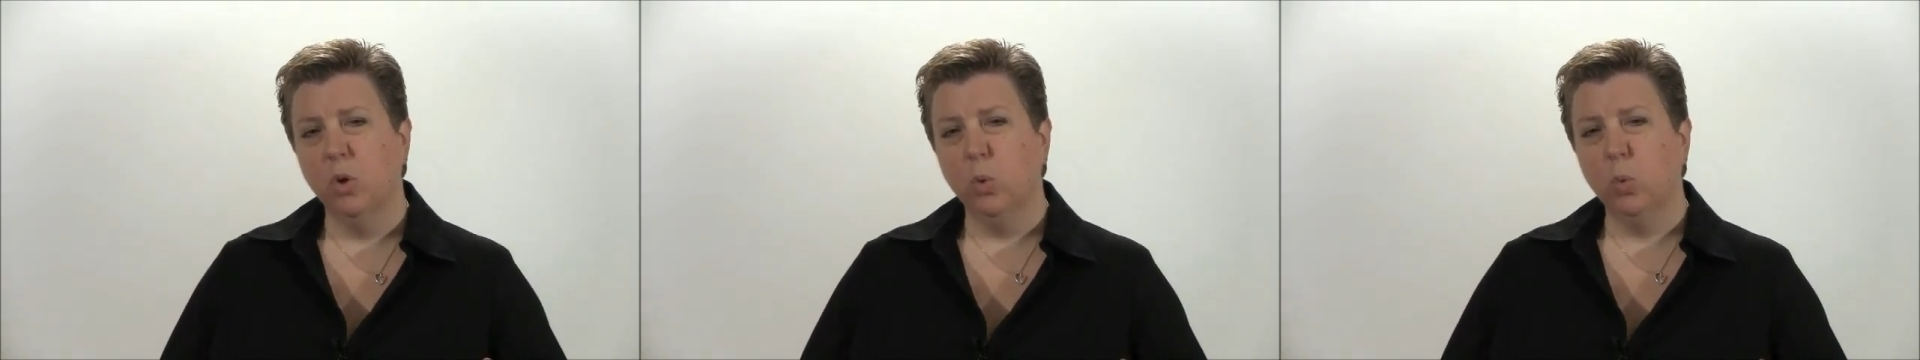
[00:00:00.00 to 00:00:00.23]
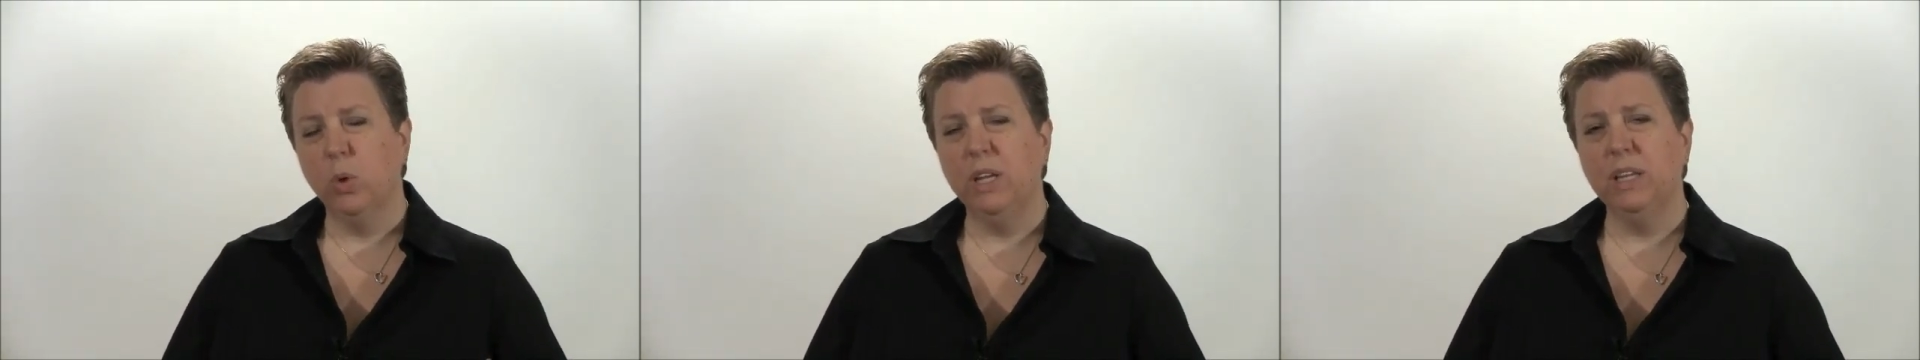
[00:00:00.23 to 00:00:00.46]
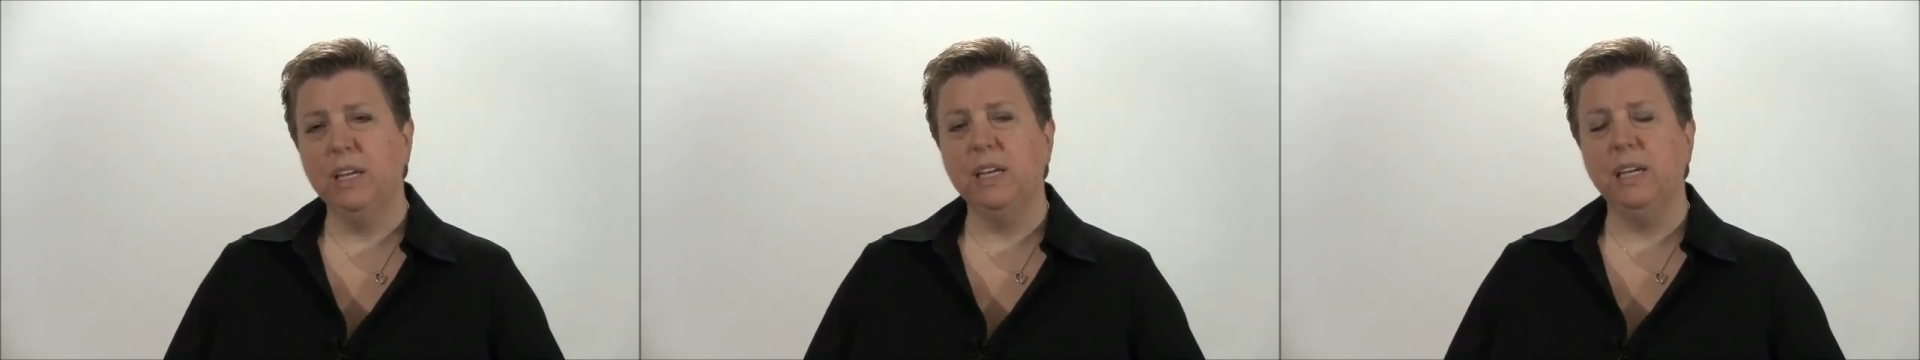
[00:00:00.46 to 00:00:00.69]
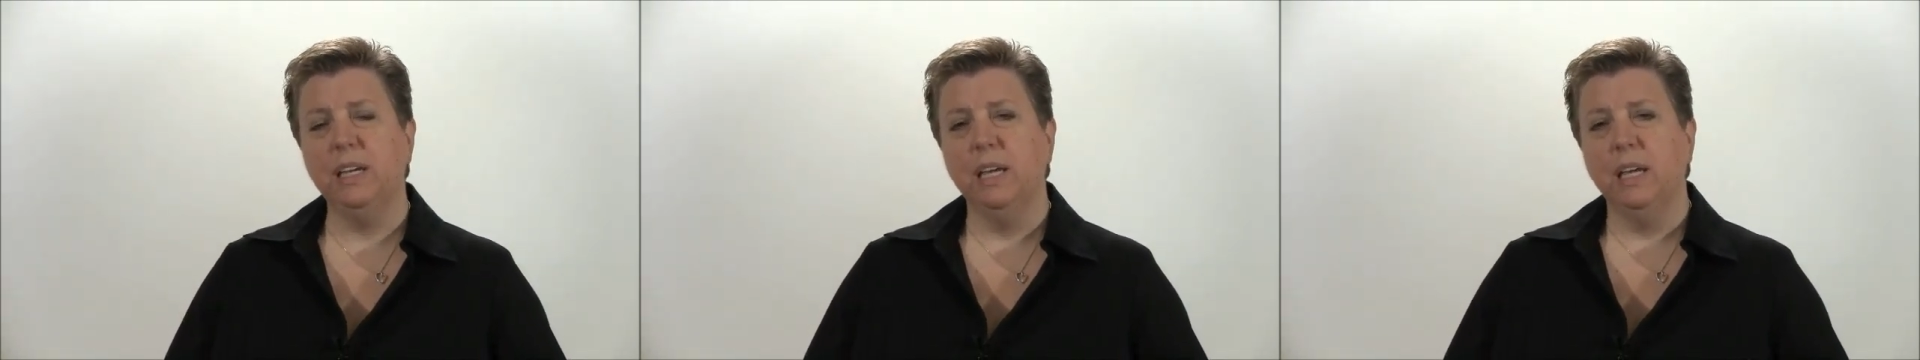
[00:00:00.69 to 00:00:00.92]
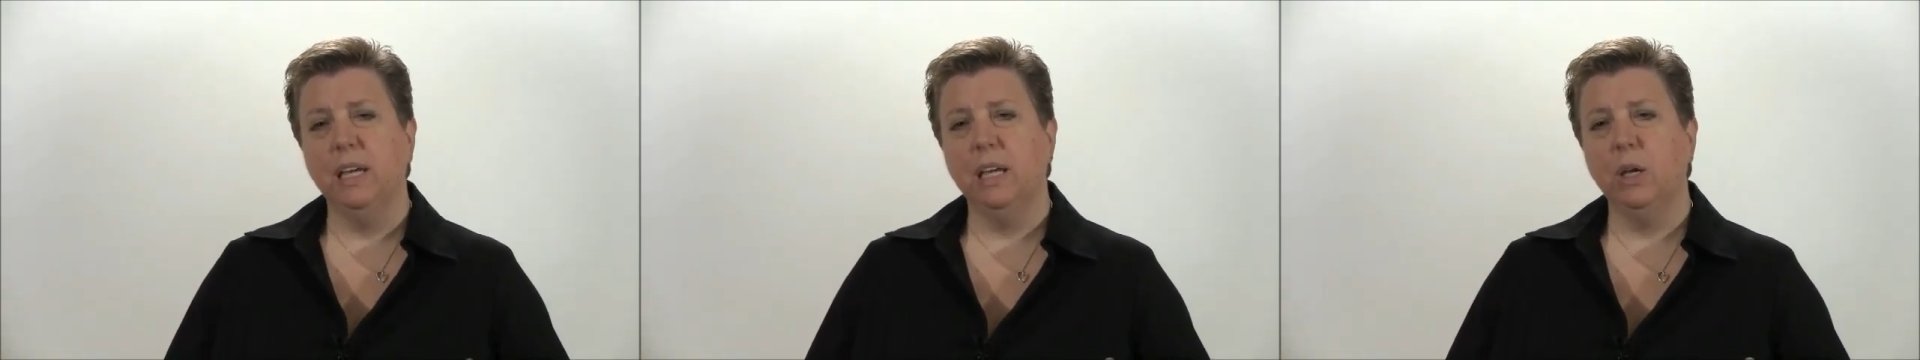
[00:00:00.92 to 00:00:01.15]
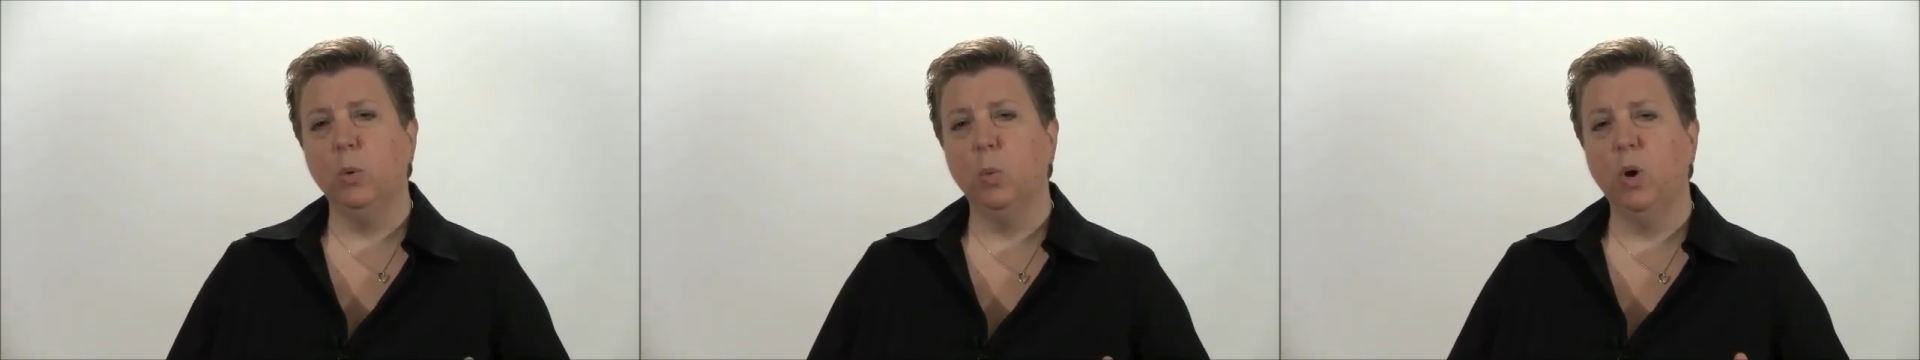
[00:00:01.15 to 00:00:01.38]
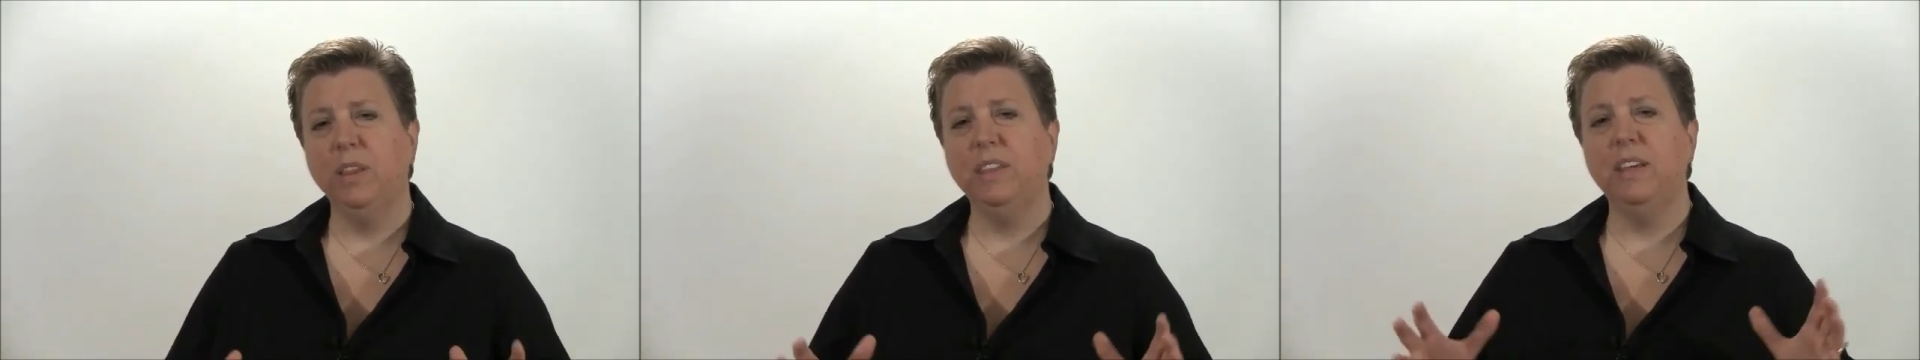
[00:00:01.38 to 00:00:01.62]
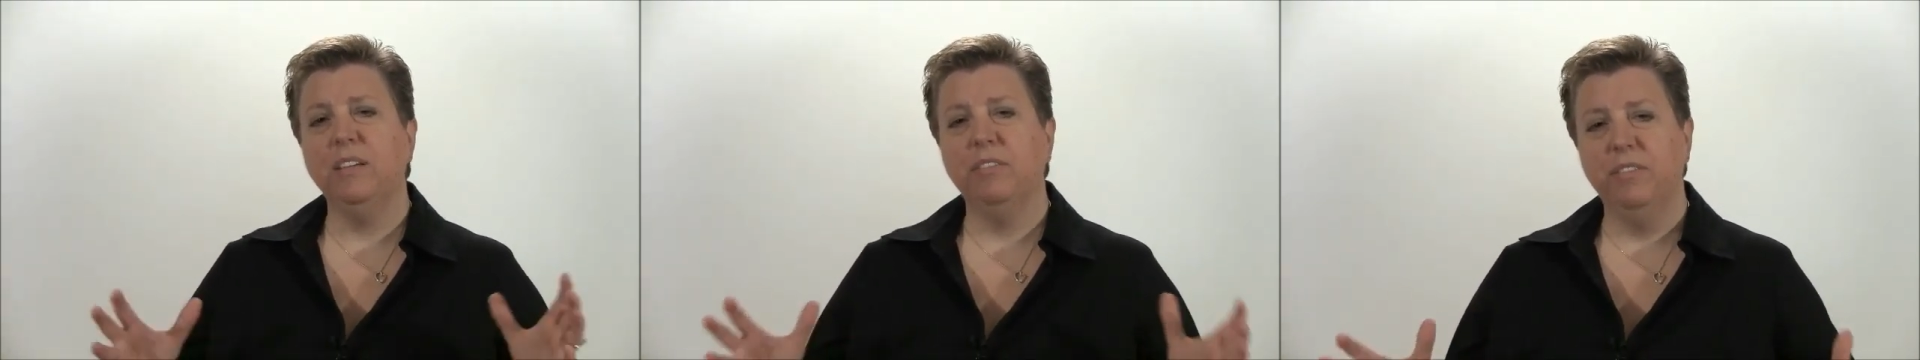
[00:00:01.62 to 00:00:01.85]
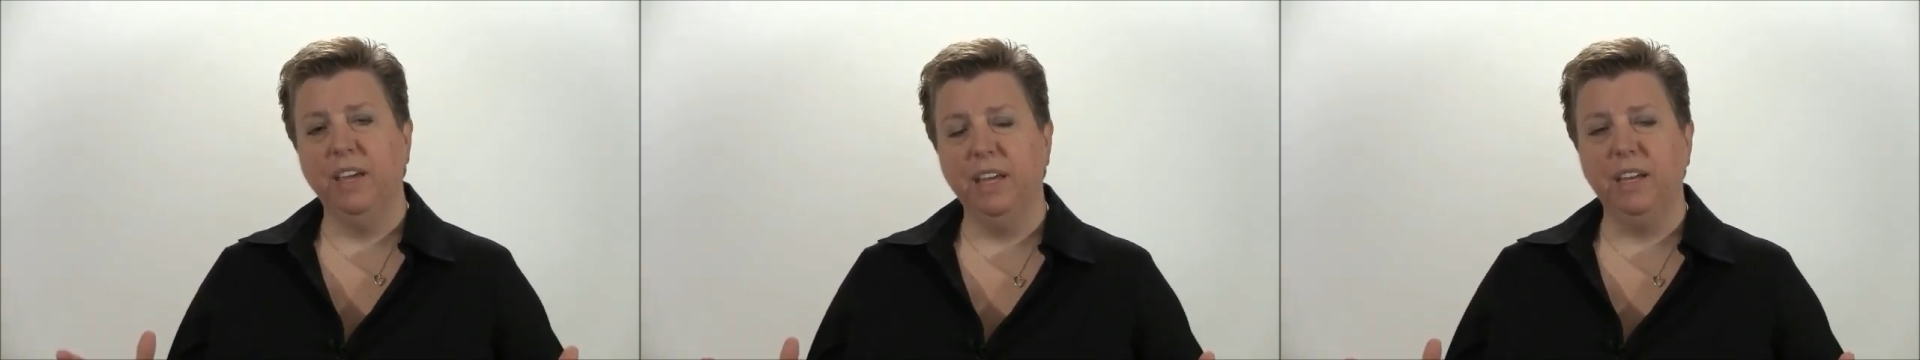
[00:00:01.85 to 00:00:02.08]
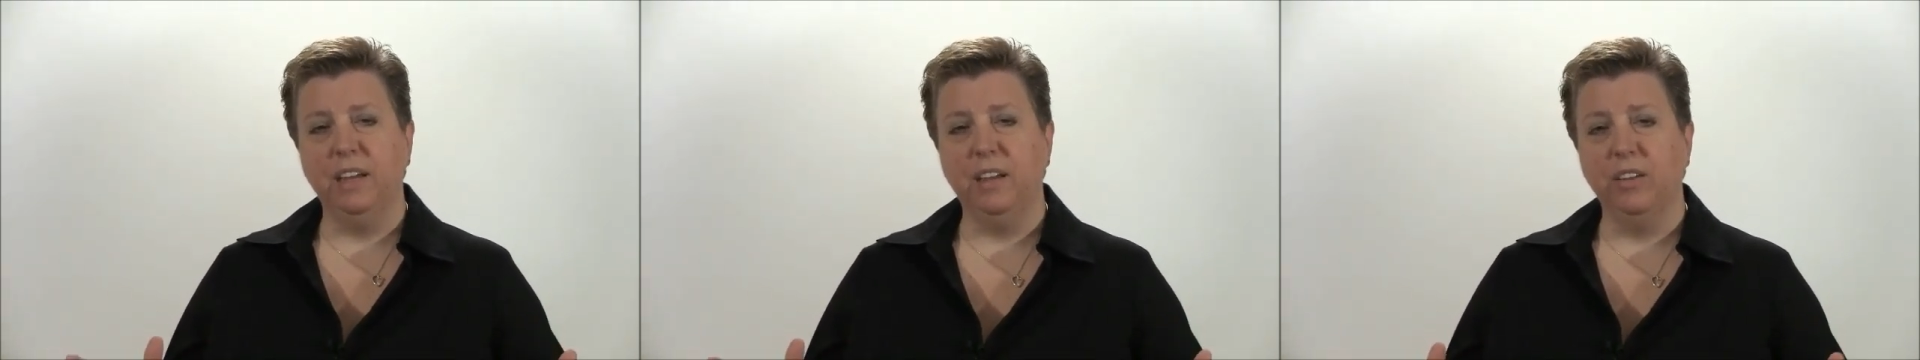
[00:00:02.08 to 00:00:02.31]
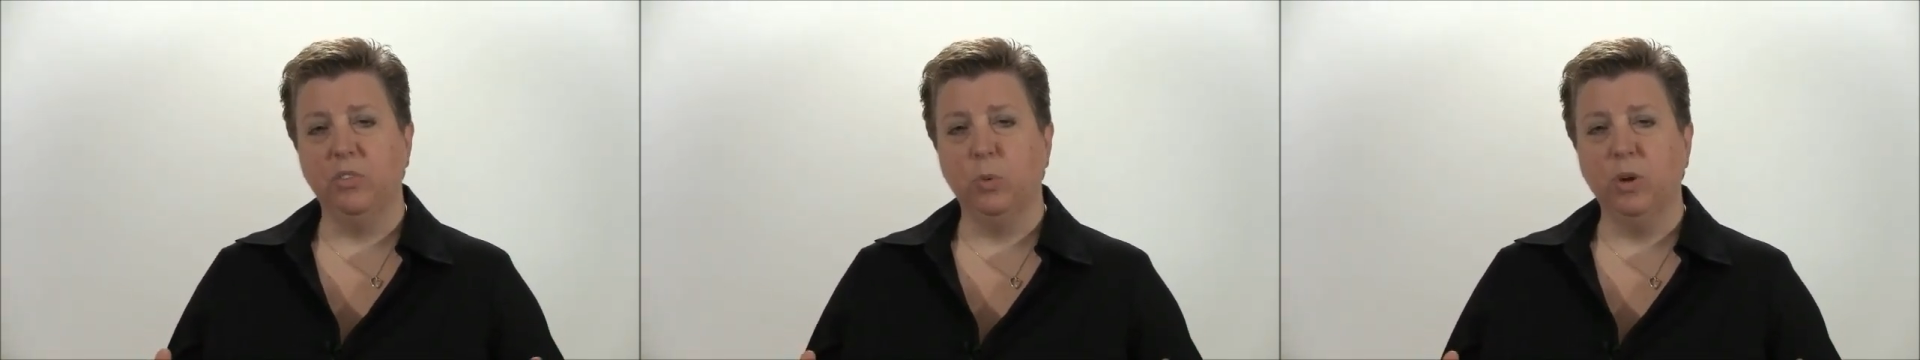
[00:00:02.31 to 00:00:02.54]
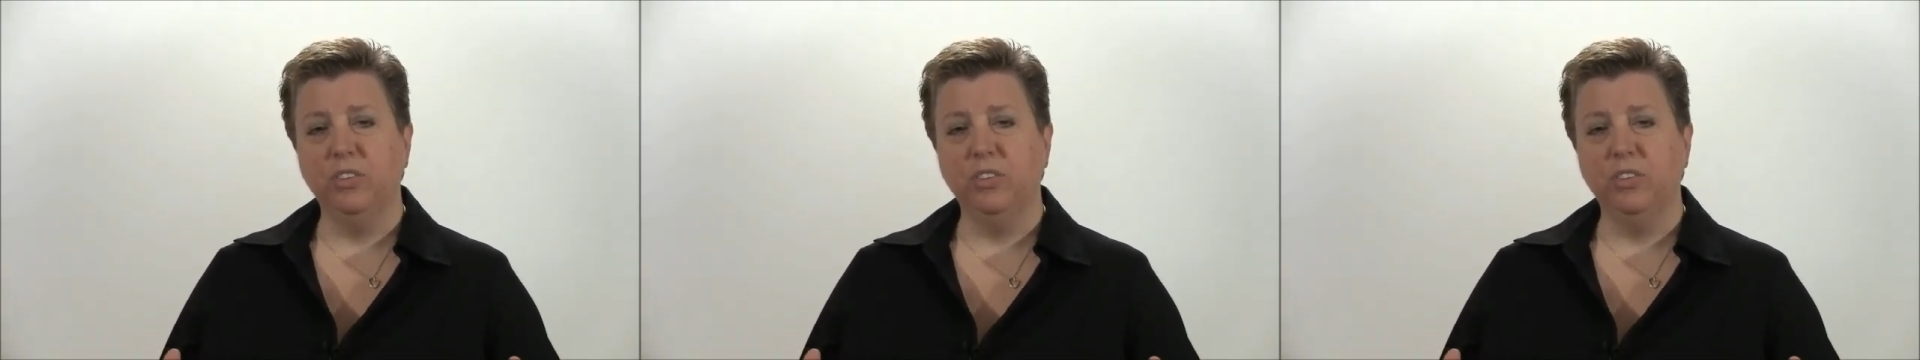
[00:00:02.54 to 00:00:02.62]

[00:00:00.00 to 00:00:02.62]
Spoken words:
really what the event is,